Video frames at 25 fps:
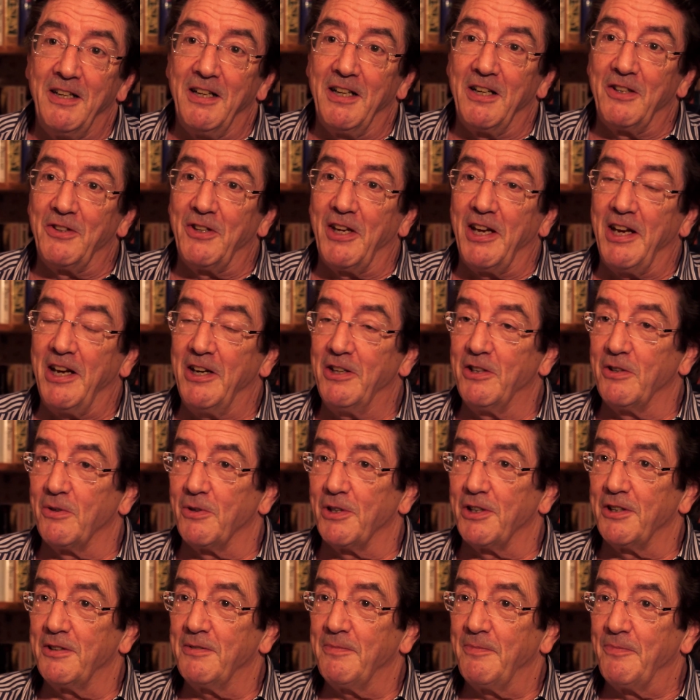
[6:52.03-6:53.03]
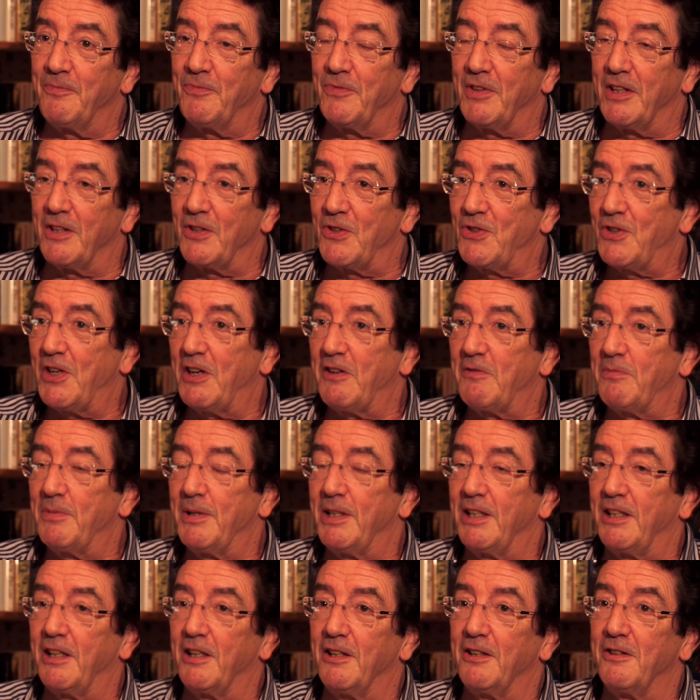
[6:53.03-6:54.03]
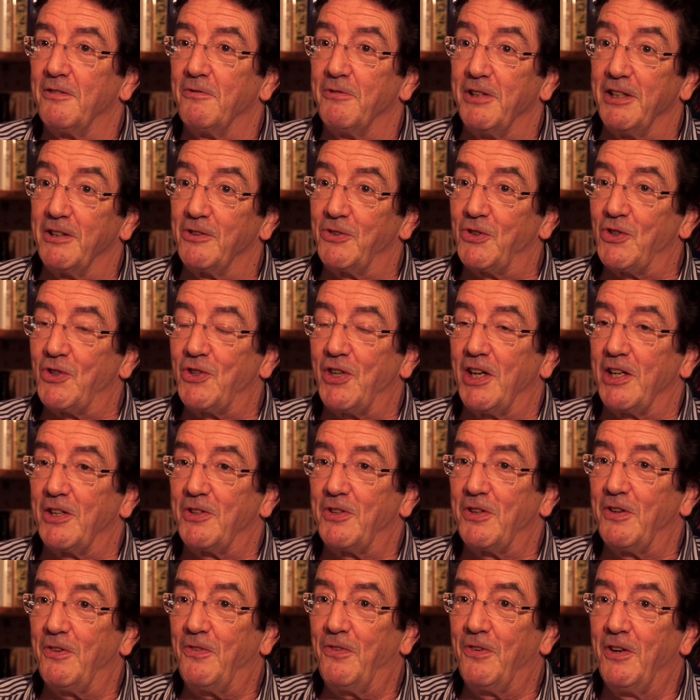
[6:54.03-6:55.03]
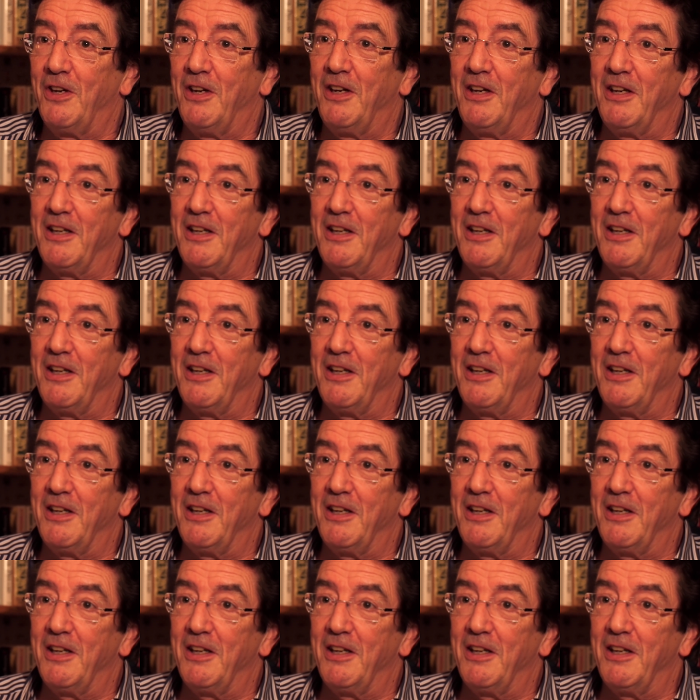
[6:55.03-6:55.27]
And the heroine, instead of being a real detective,